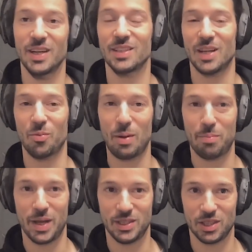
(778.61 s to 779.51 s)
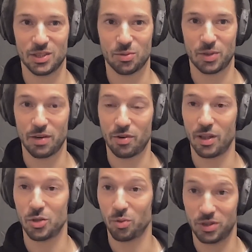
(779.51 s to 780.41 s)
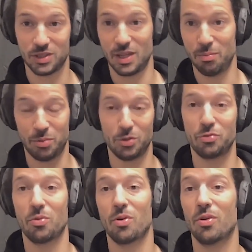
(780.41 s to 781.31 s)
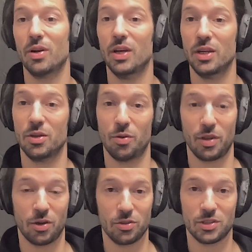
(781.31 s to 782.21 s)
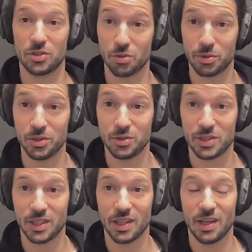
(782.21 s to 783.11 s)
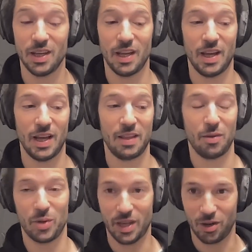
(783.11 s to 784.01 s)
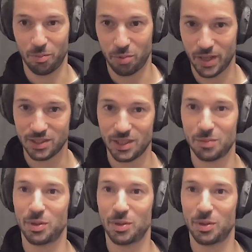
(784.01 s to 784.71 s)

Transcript: web pages or whatever that you want as input for the content you're producing, and then we can compress it. But the